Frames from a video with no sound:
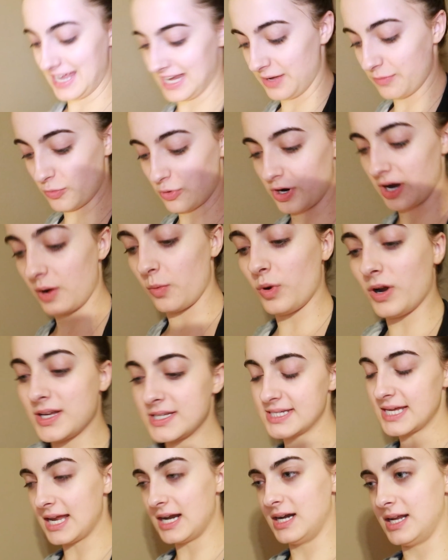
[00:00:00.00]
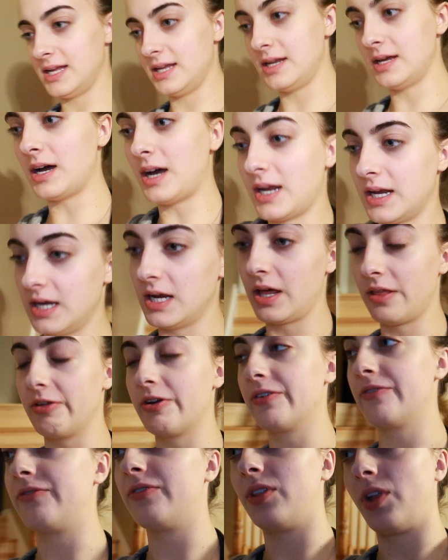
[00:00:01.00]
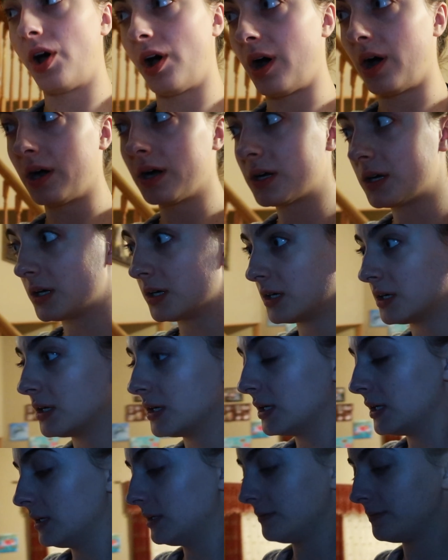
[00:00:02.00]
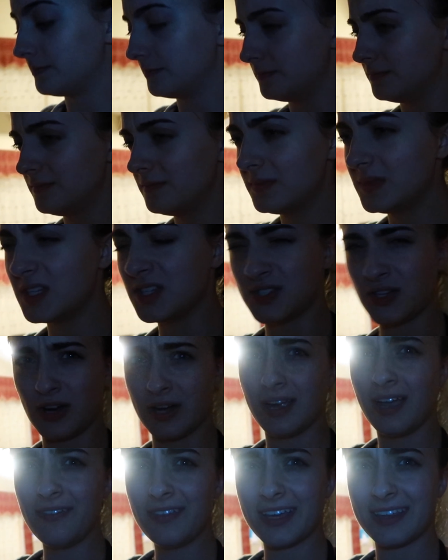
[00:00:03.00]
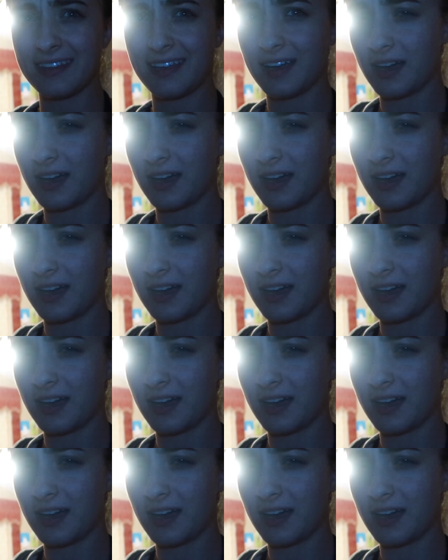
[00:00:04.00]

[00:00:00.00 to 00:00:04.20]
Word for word: anymore. I wanted to edit another vlog. Sorry, I have like the